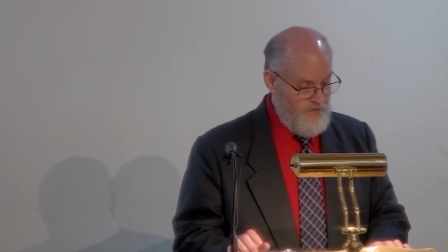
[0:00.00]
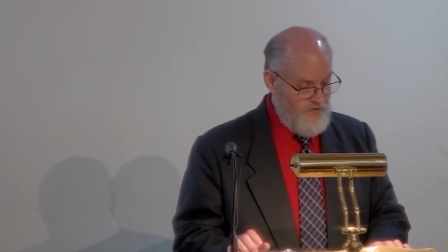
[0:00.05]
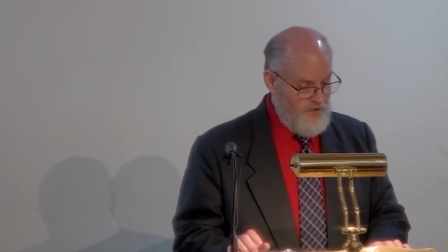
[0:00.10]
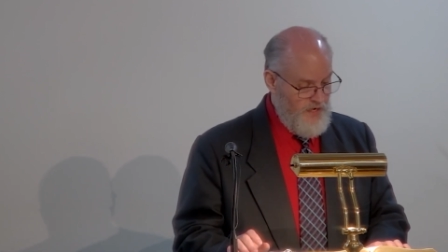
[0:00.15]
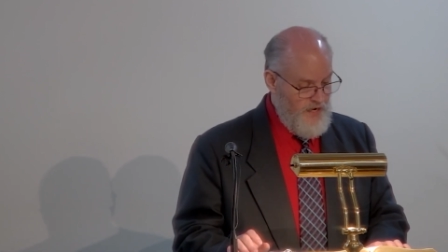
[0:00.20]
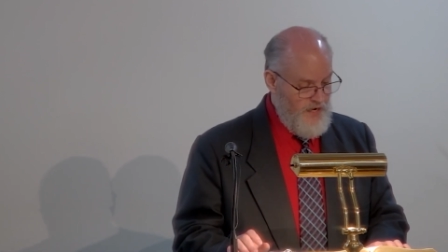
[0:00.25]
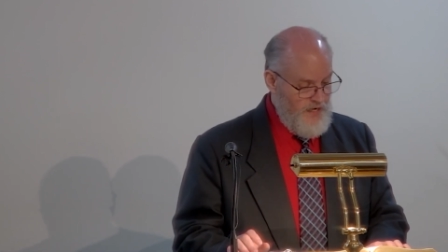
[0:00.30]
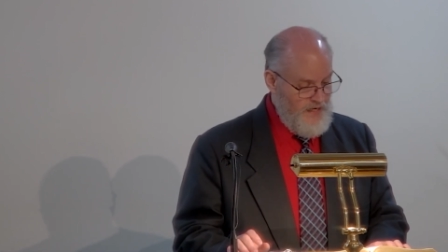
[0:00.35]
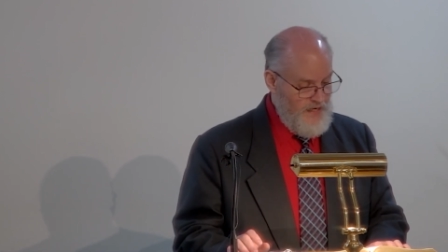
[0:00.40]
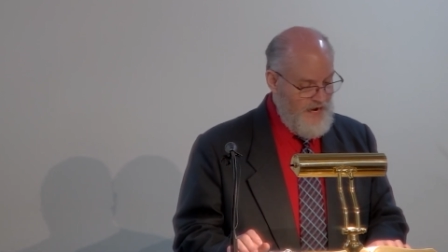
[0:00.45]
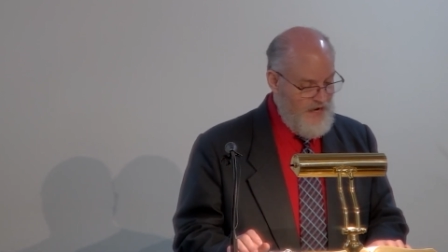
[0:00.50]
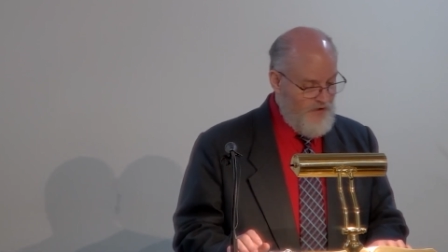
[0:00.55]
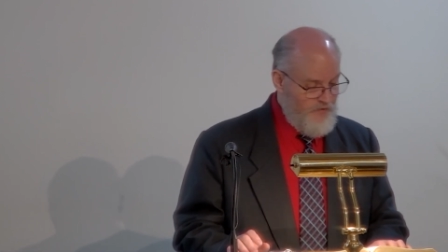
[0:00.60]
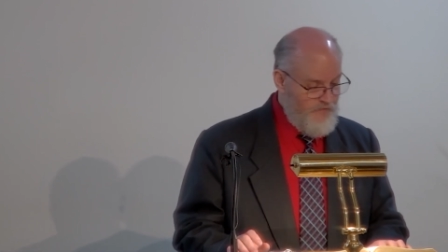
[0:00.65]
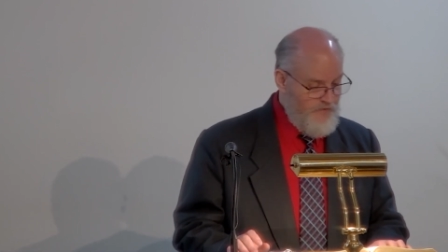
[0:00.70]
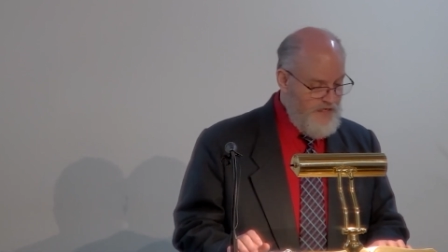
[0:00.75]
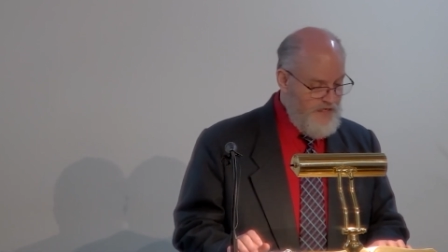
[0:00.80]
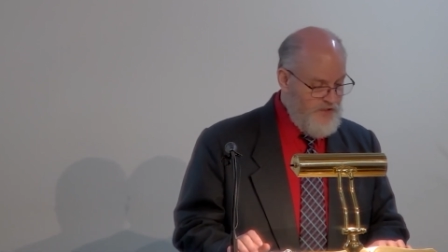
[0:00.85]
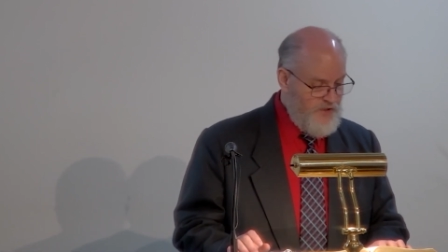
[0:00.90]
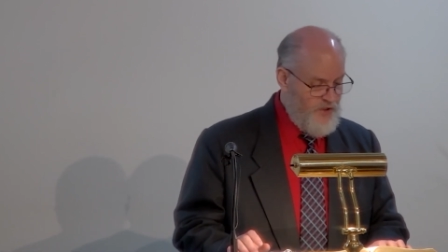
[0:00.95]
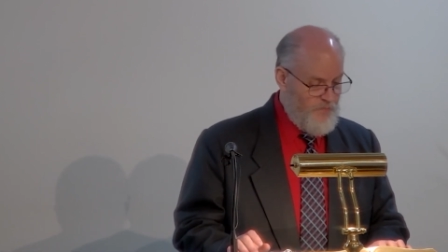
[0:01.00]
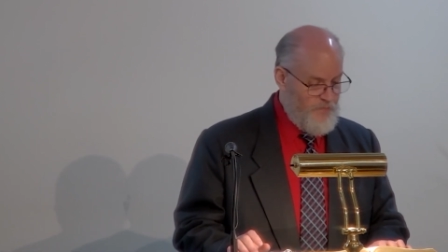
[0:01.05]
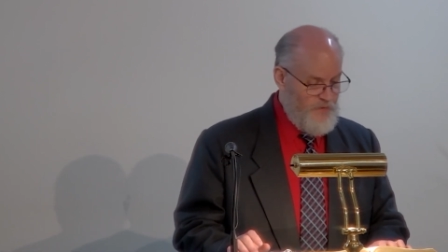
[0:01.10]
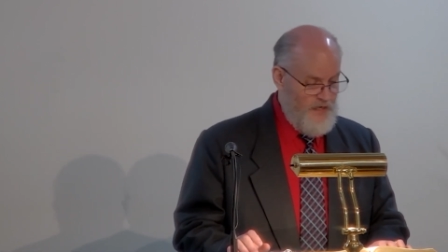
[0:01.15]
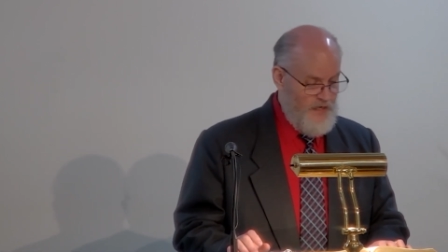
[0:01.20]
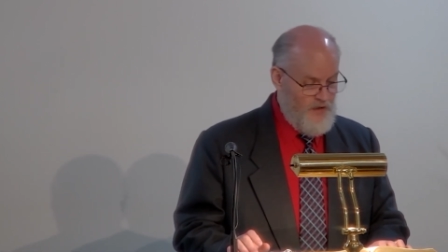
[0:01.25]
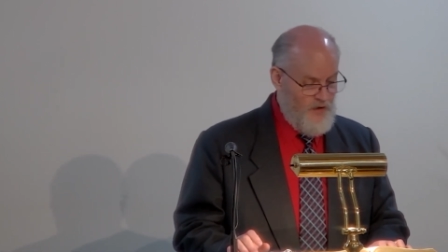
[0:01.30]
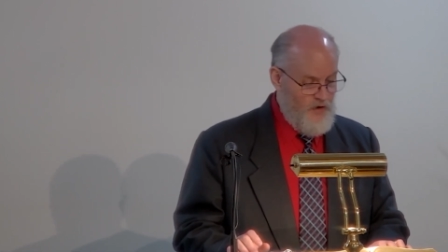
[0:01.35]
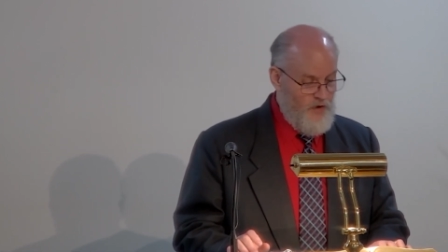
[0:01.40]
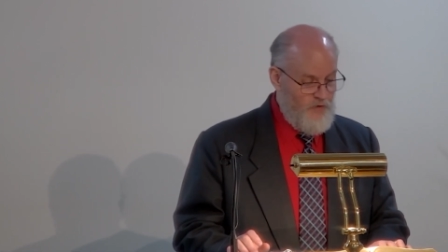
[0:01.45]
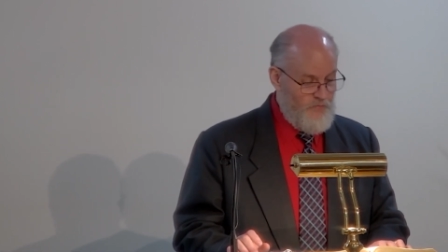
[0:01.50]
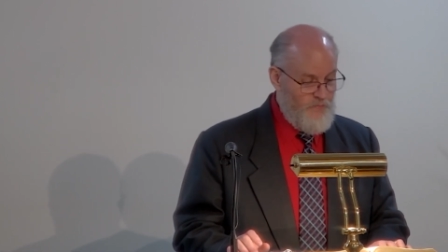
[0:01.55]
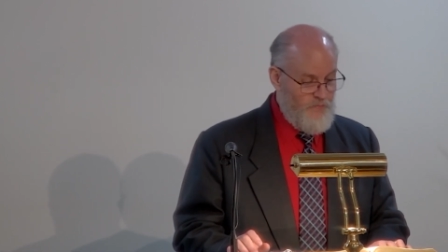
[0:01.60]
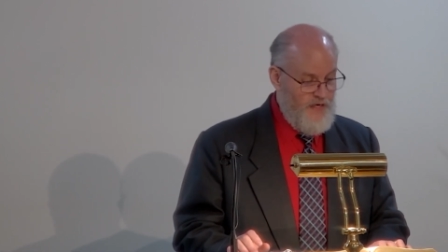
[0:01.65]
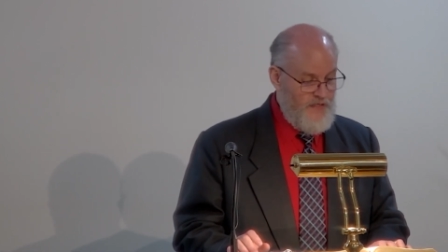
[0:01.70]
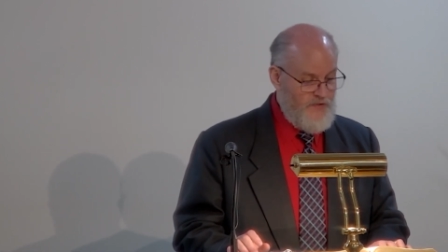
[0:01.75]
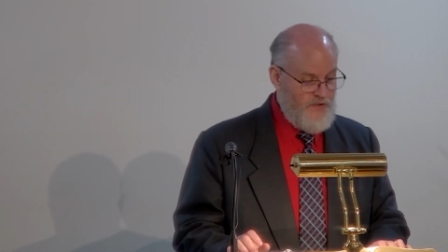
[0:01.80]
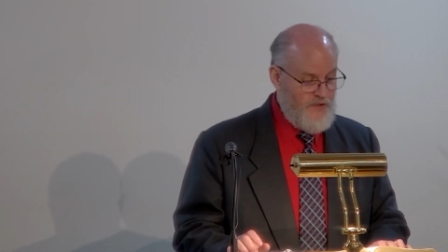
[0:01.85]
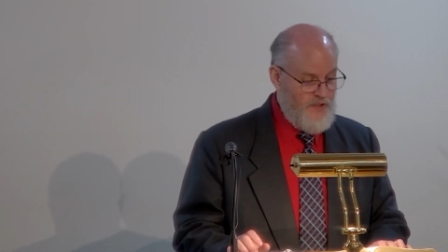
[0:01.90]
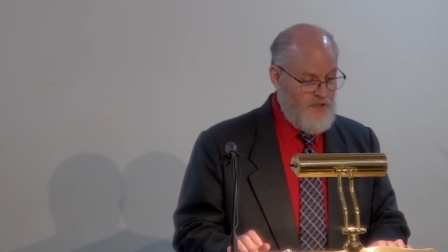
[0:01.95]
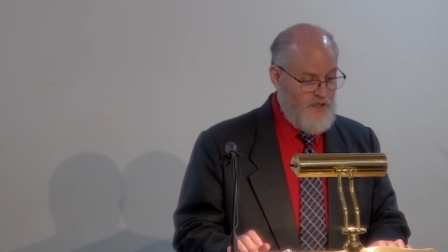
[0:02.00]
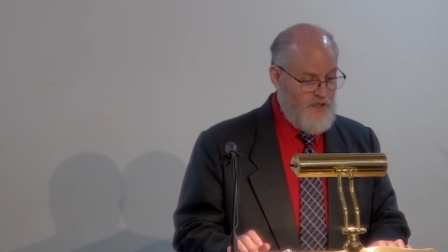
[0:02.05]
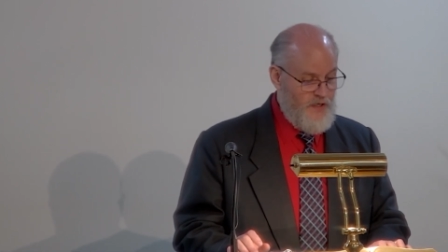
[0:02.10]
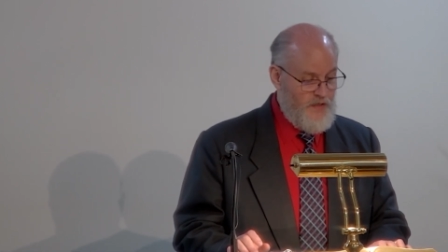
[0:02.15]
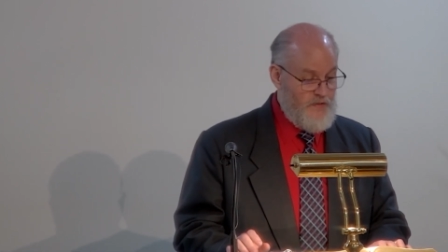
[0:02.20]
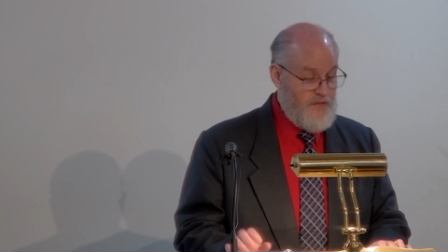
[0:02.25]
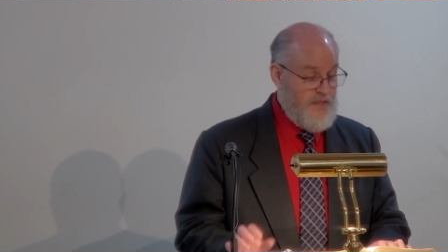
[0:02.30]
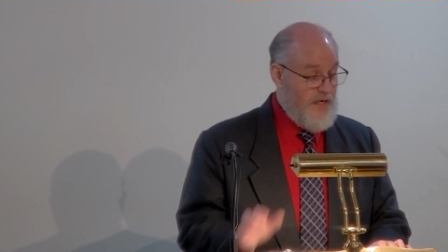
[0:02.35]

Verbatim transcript: saying, Out of Egypt I called my son.